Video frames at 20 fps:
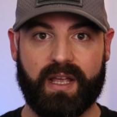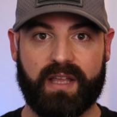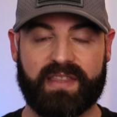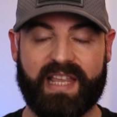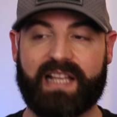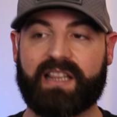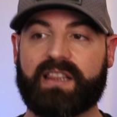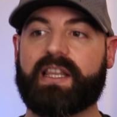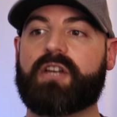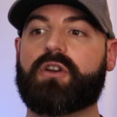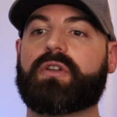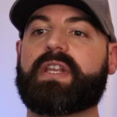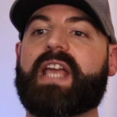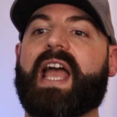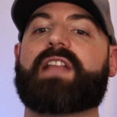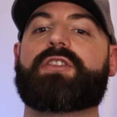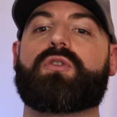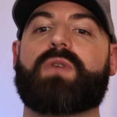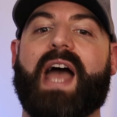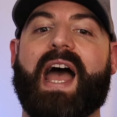They literally
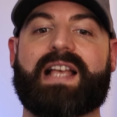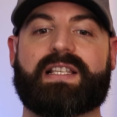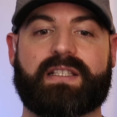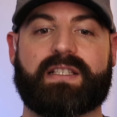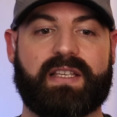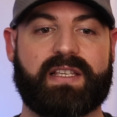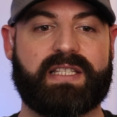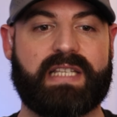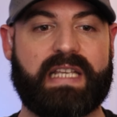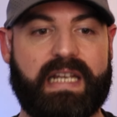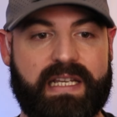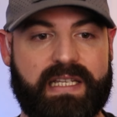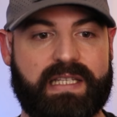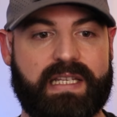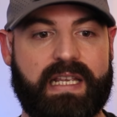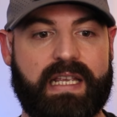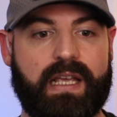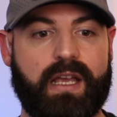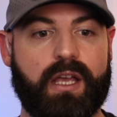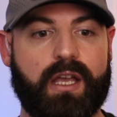had to ask the
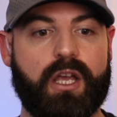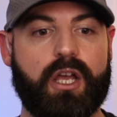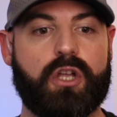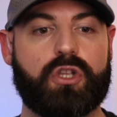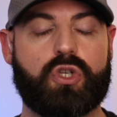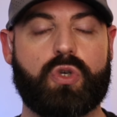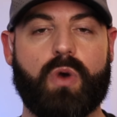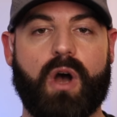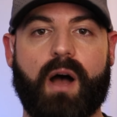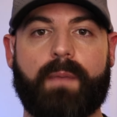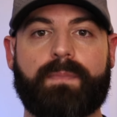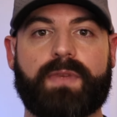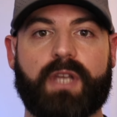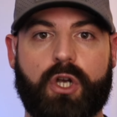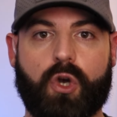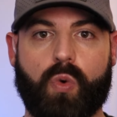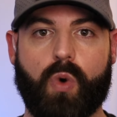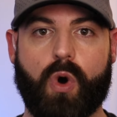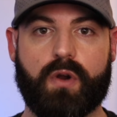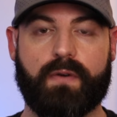CDC to up the
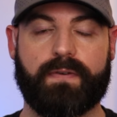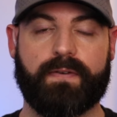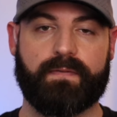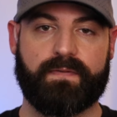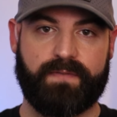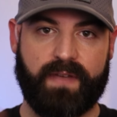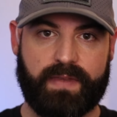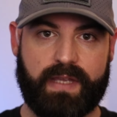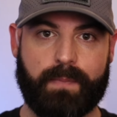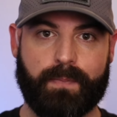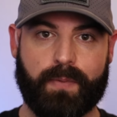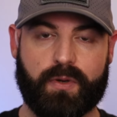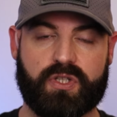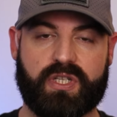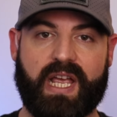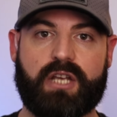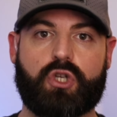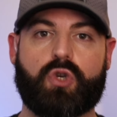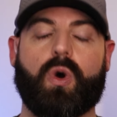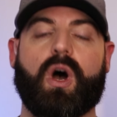quota from
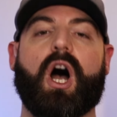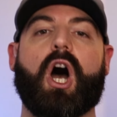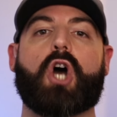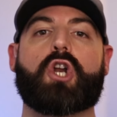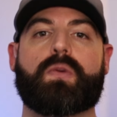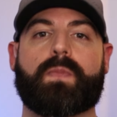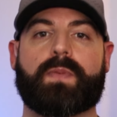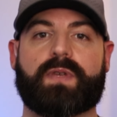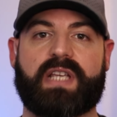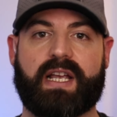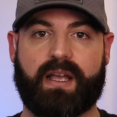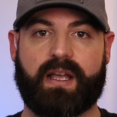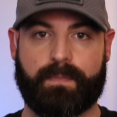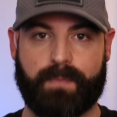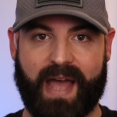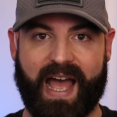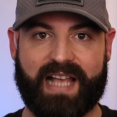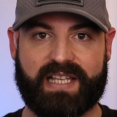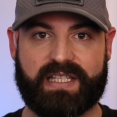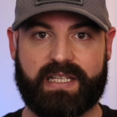50% to 100%
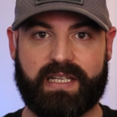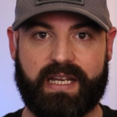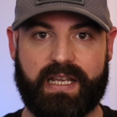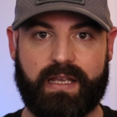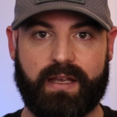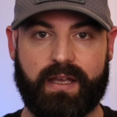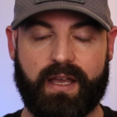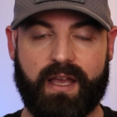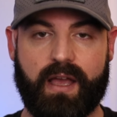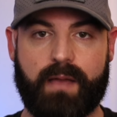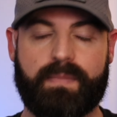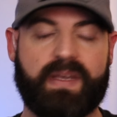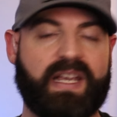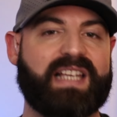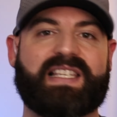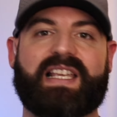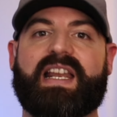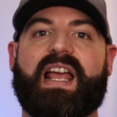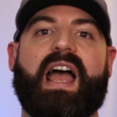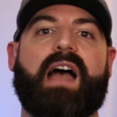capacity
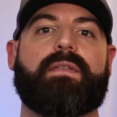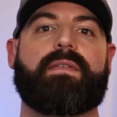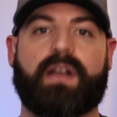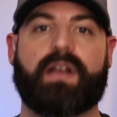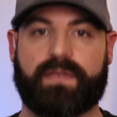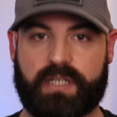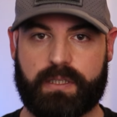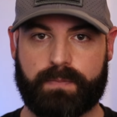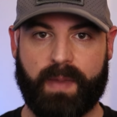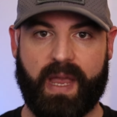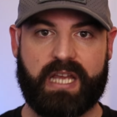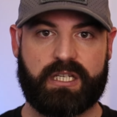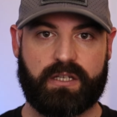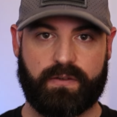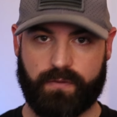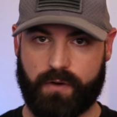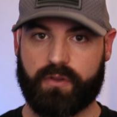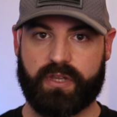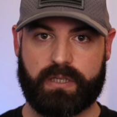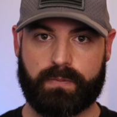because they didn't have enough space
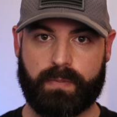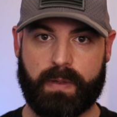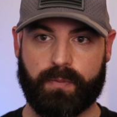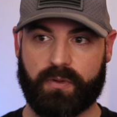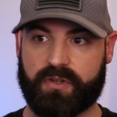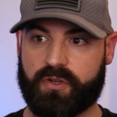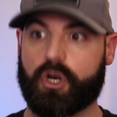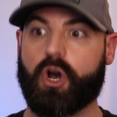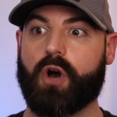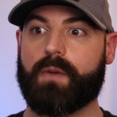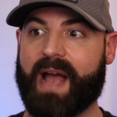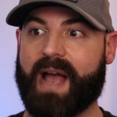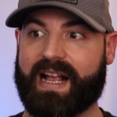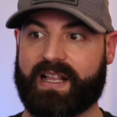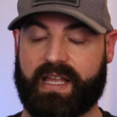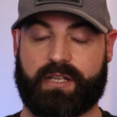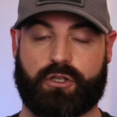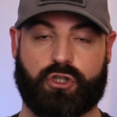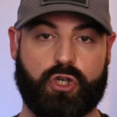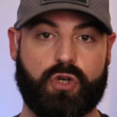for all these people. And you're going back
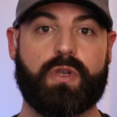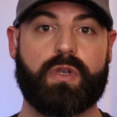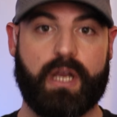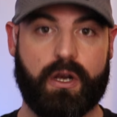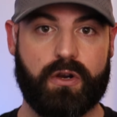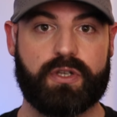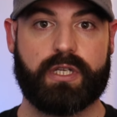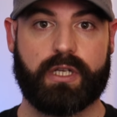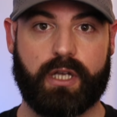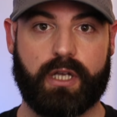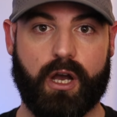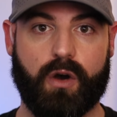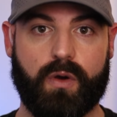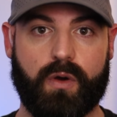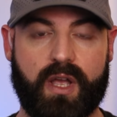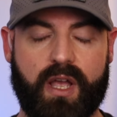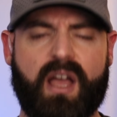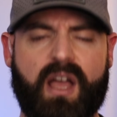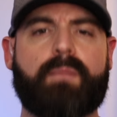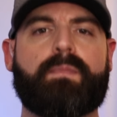like two years ago.
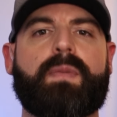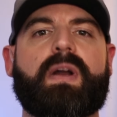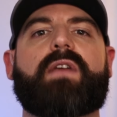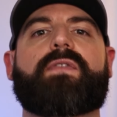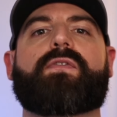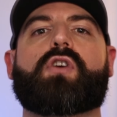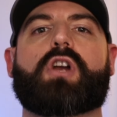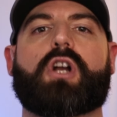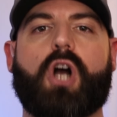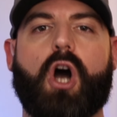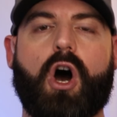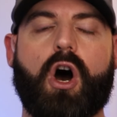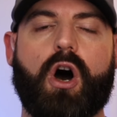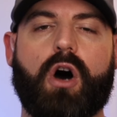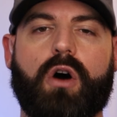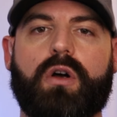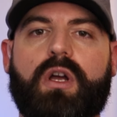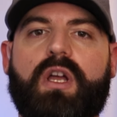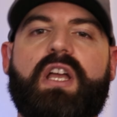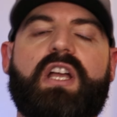But if you
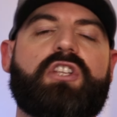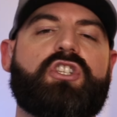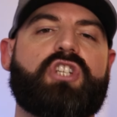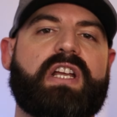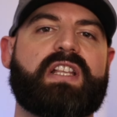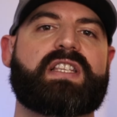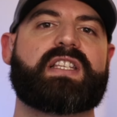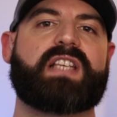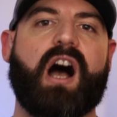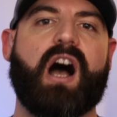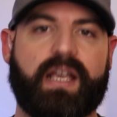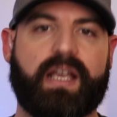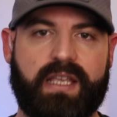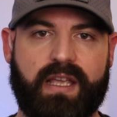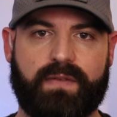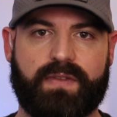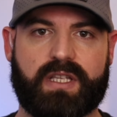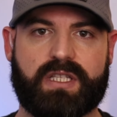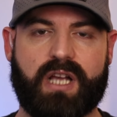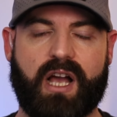recall, Jen Psaki
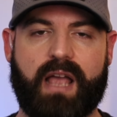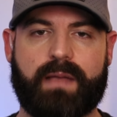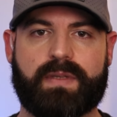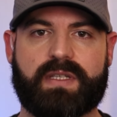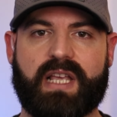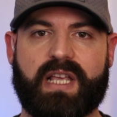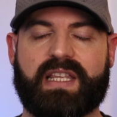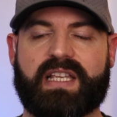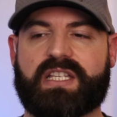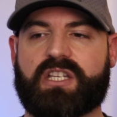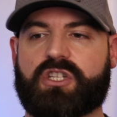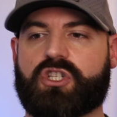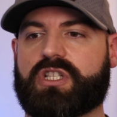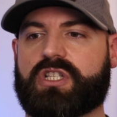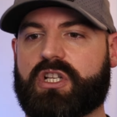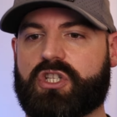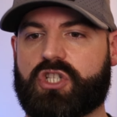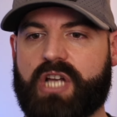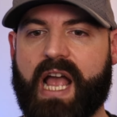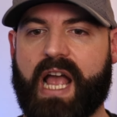of the time said, This is just
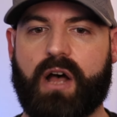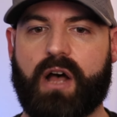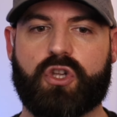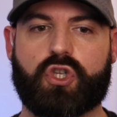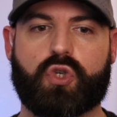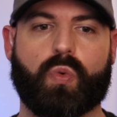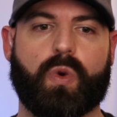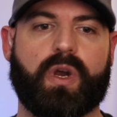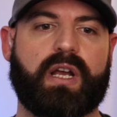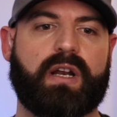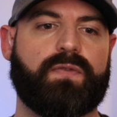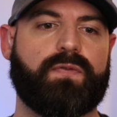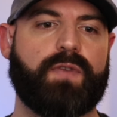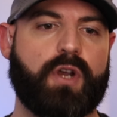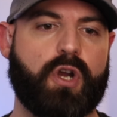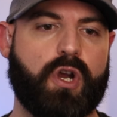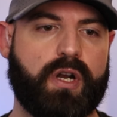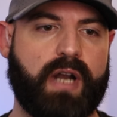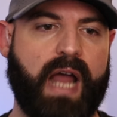a challenge. We're going to figure it